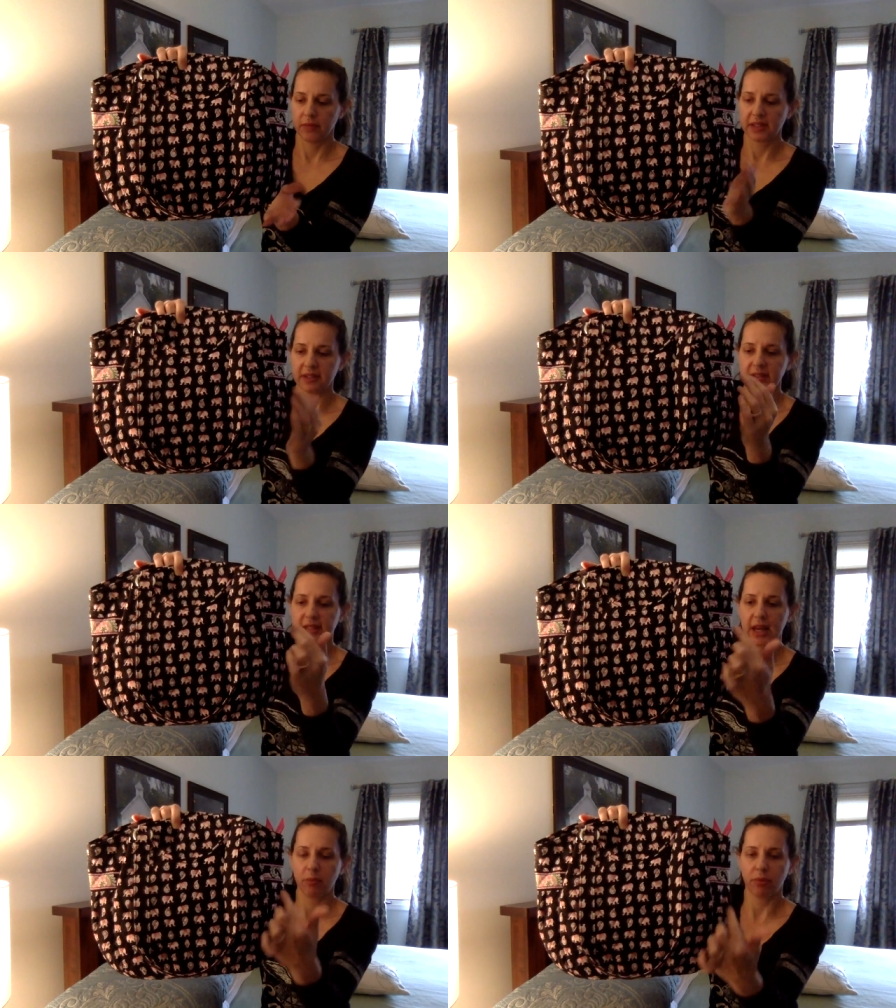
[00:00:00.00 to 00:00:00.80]
It doesn't
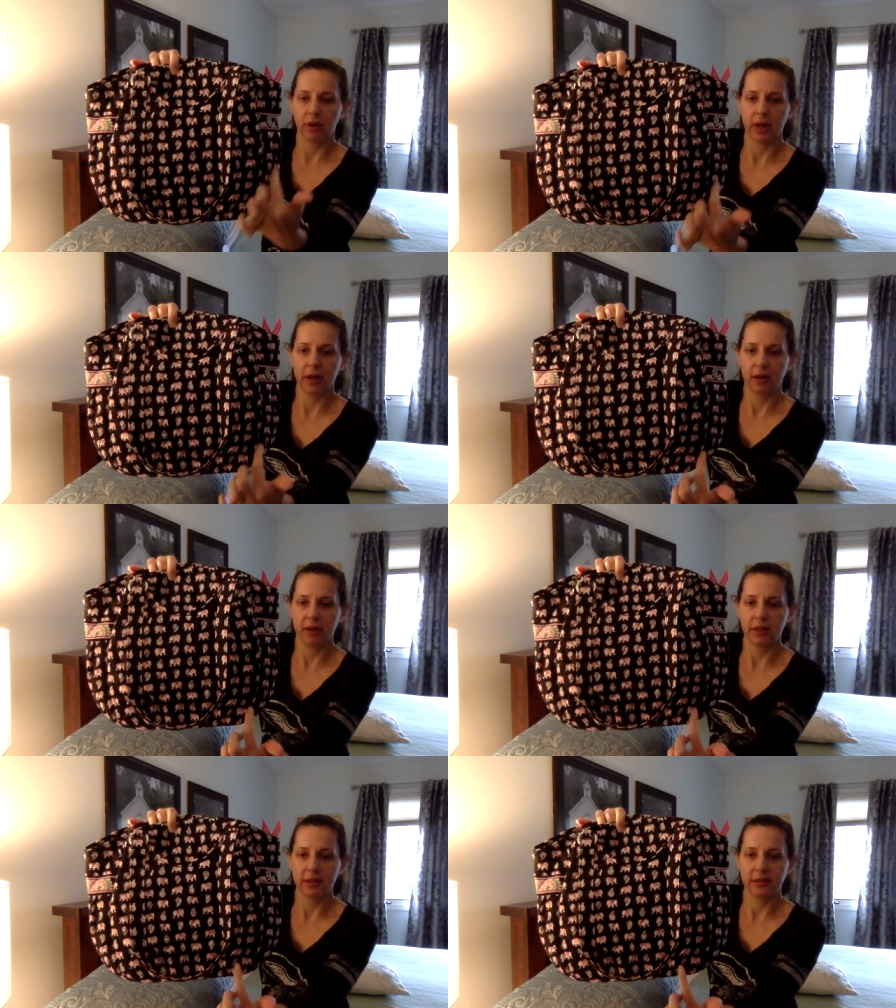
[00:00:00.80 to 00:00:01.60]
taper in.
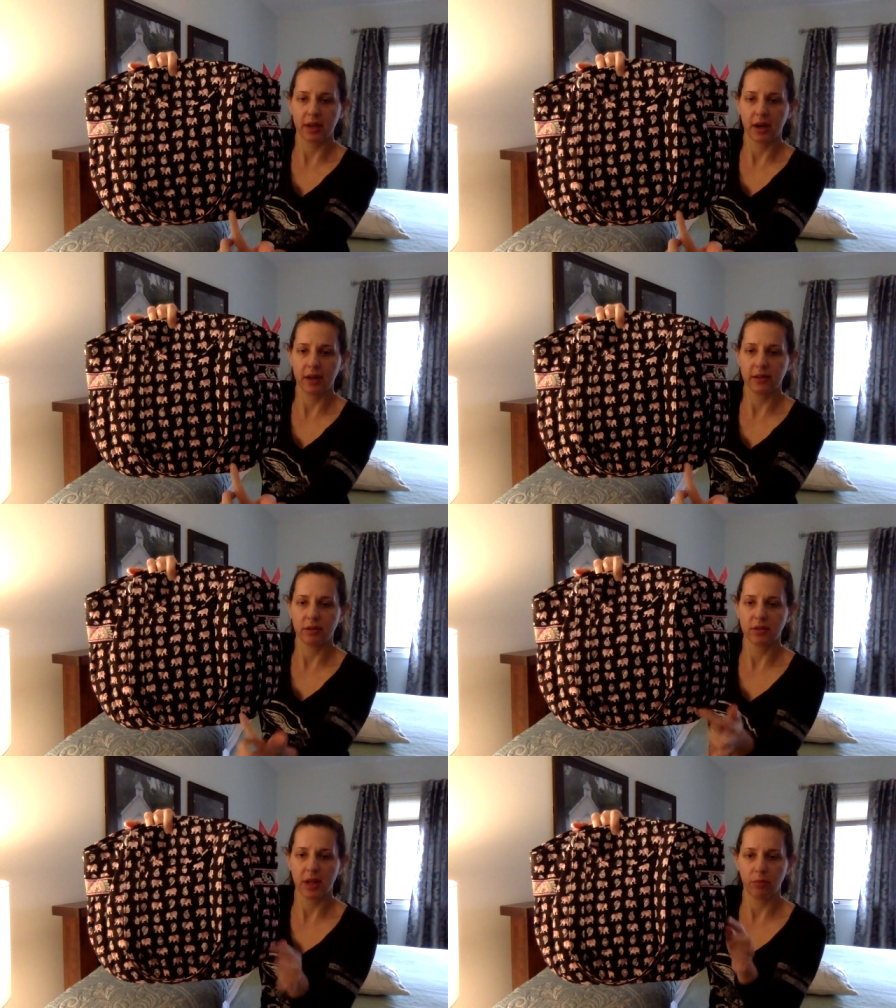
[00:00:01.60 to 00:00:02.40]
These sides
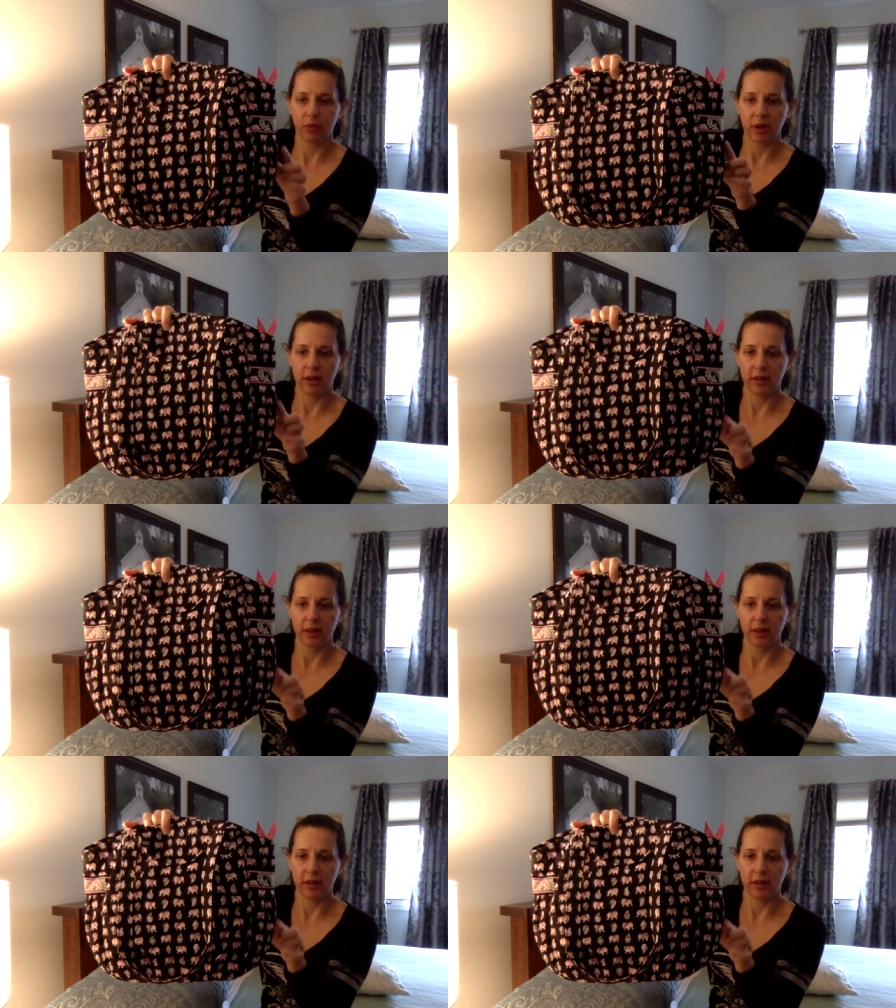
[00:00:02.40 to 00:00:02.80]
don't taper in.